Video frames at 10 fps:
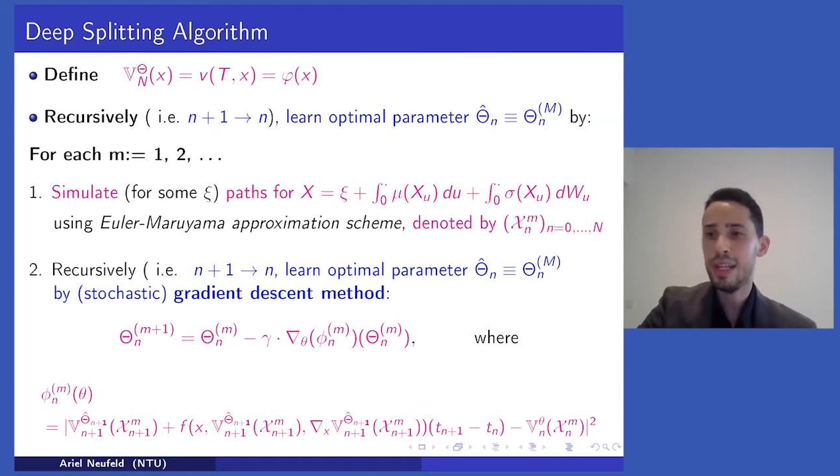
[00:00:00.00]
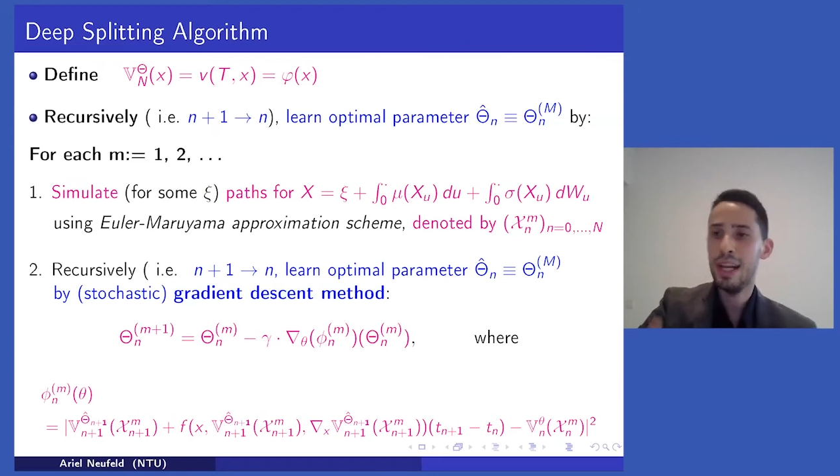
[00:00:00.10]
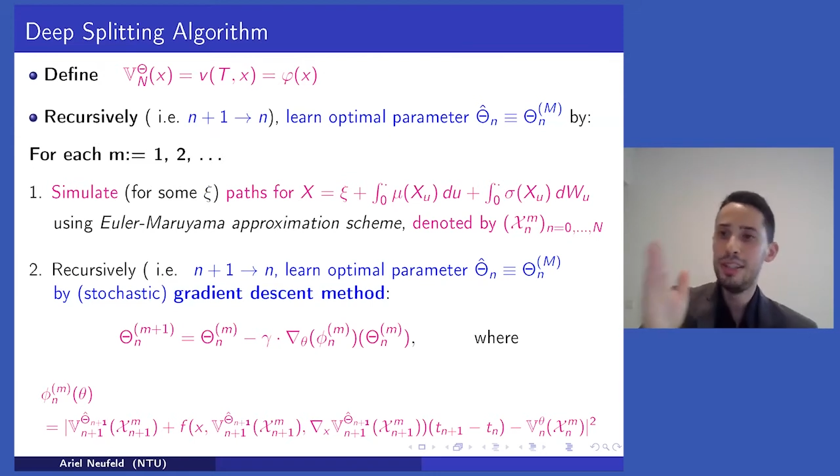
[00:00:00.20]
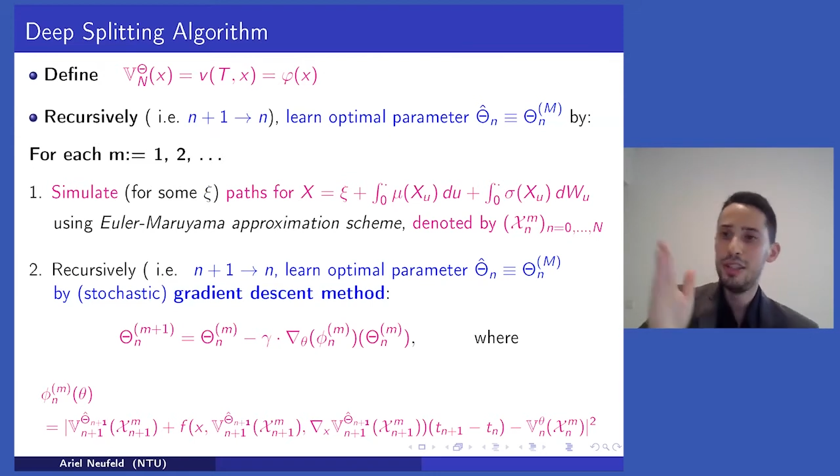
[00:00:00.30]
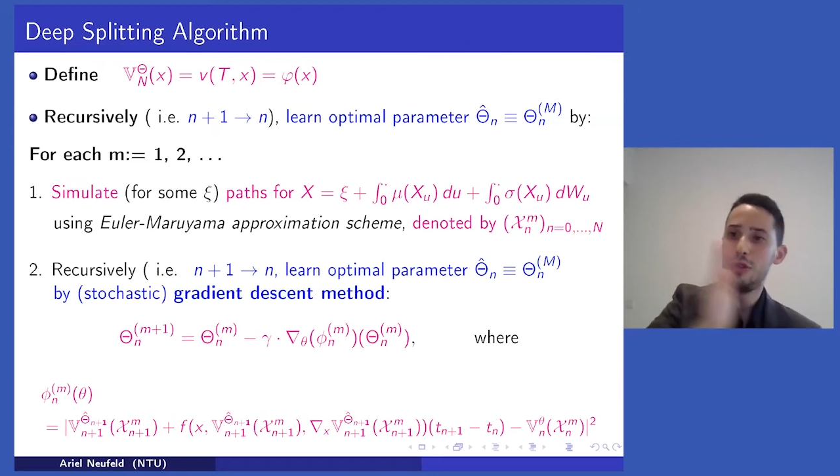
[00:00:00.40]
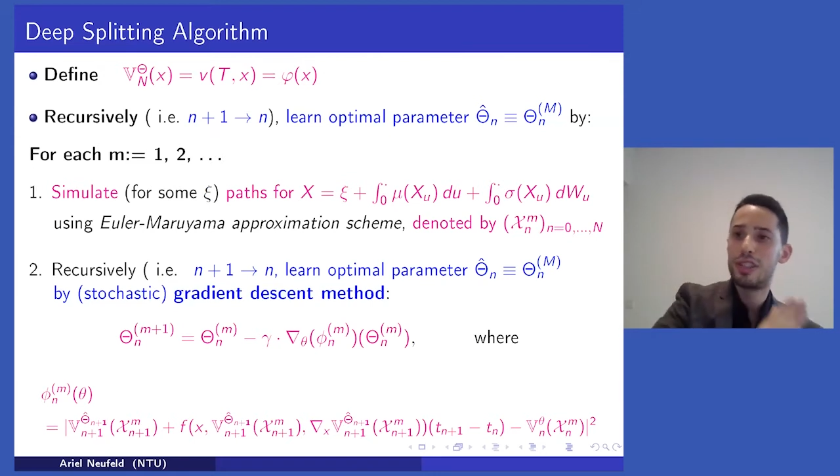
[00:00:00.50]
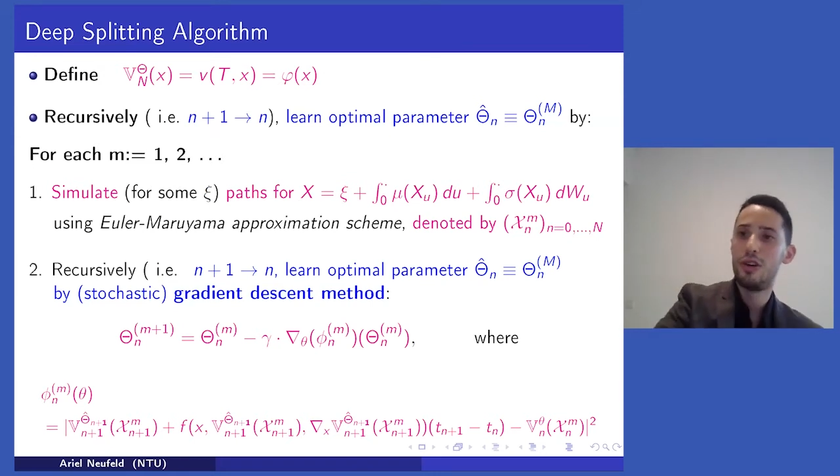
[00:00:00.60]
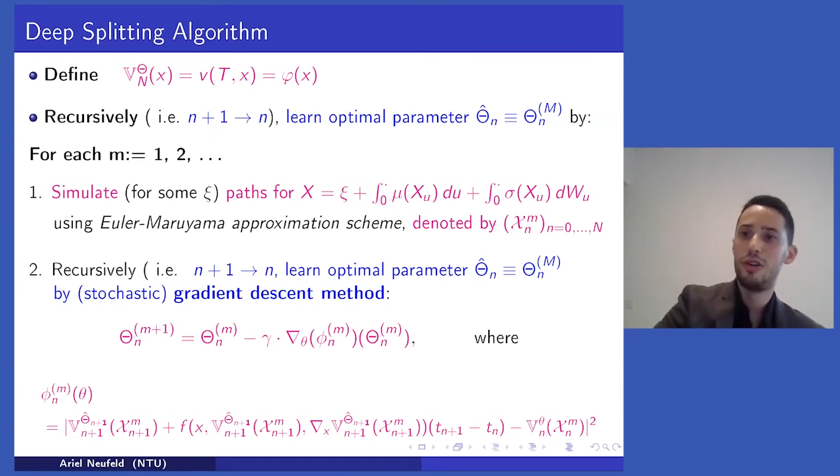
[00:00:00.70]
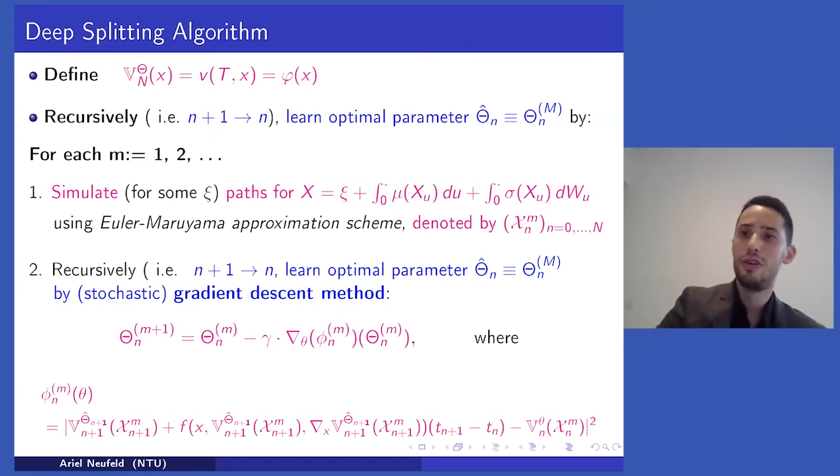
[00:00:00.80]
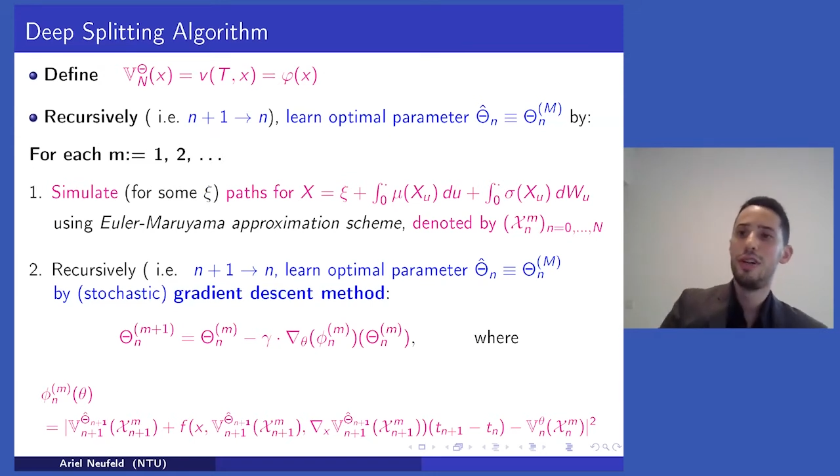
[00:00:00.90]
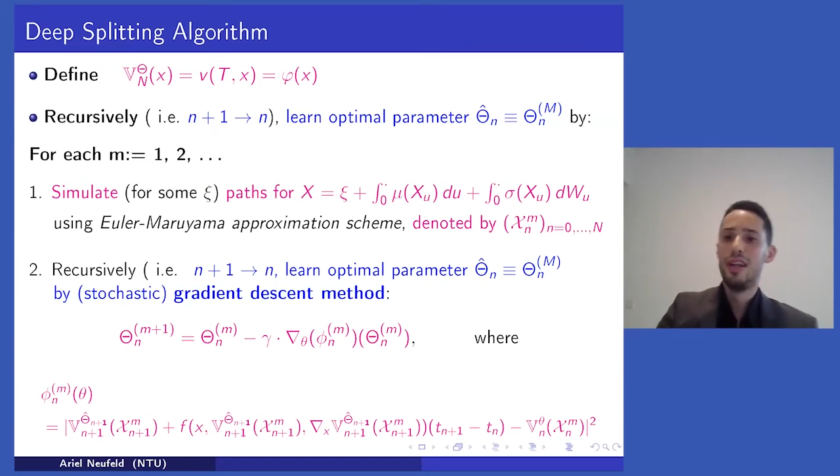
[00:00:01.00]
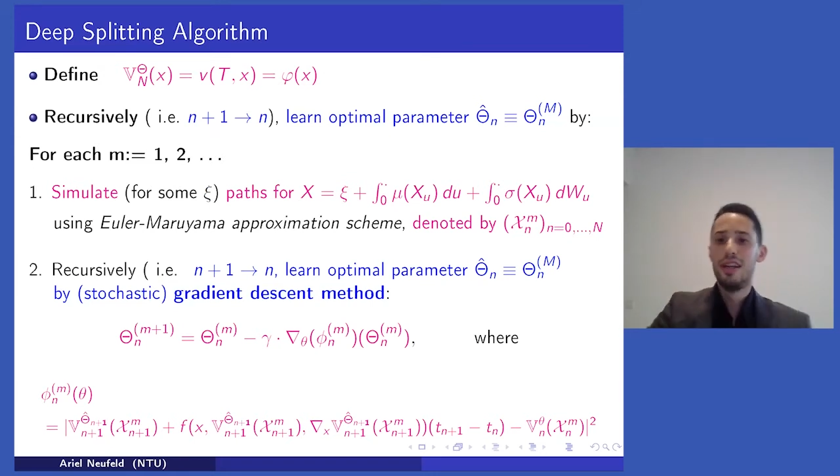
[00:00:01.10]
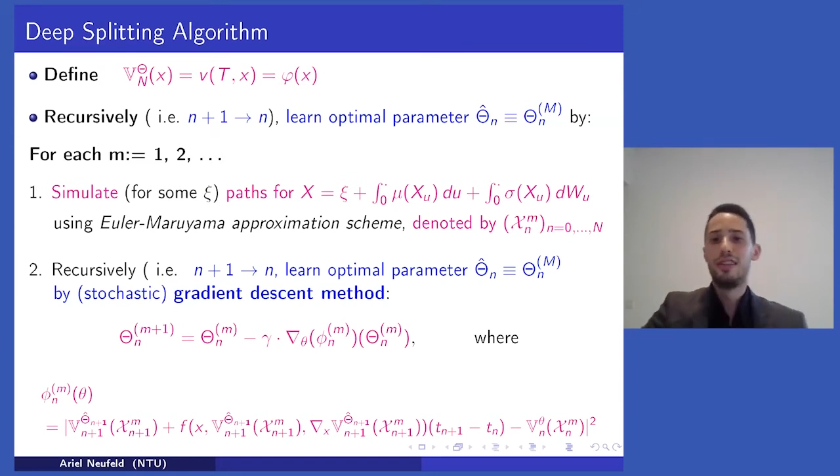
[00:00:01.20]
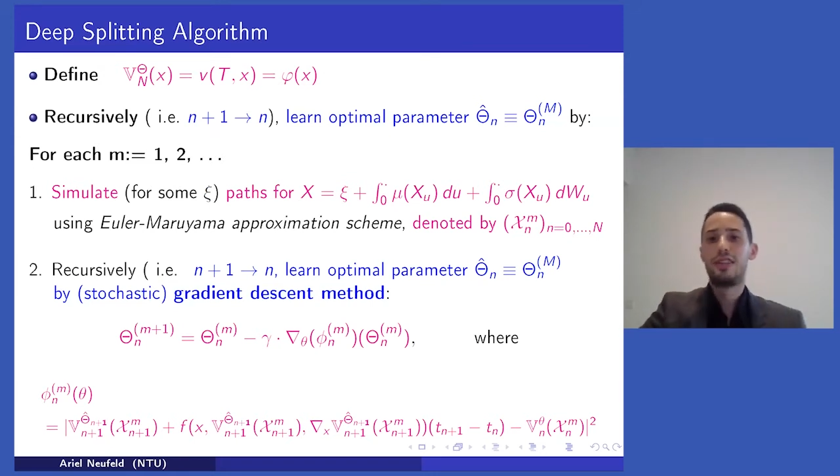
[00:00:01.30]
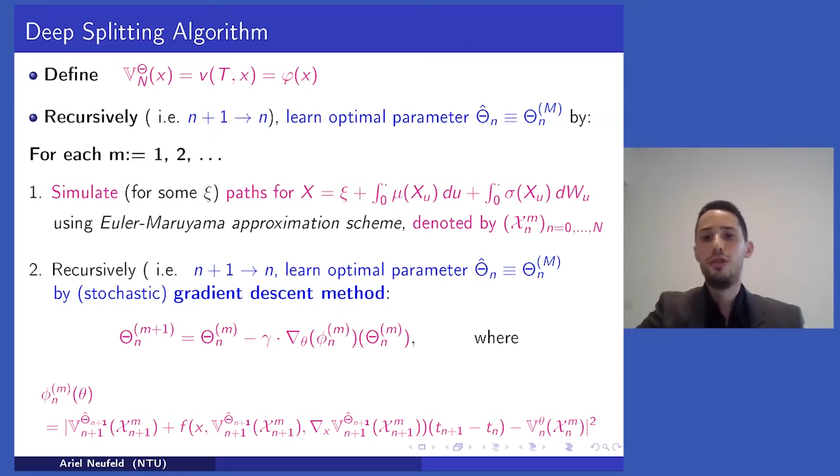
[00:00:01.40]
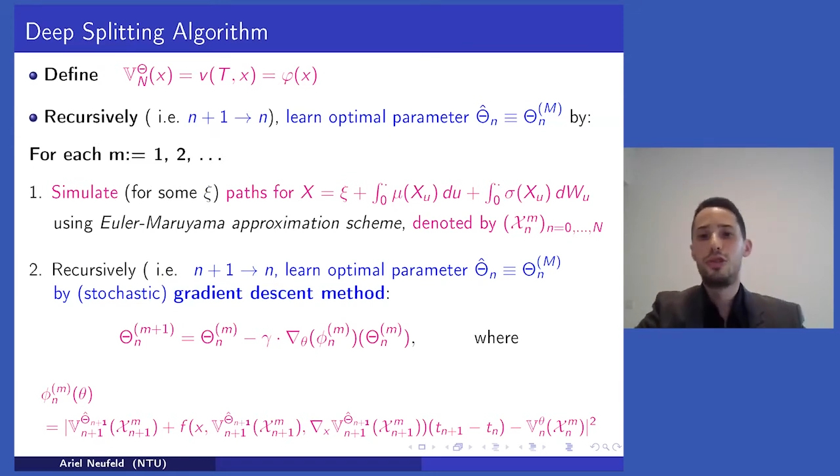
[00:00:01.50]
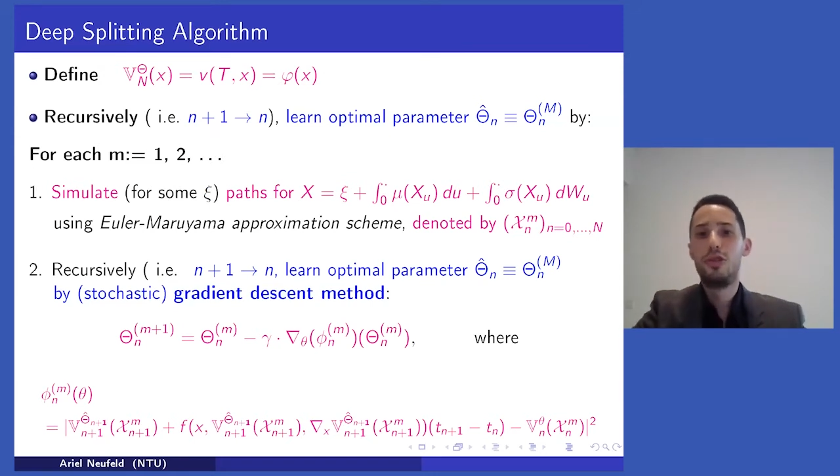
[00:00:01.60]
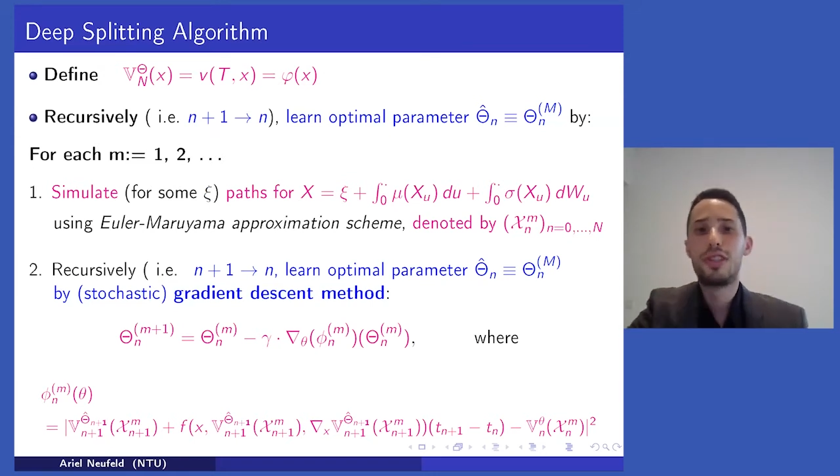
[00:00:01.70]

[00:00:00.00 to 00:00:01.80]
And so to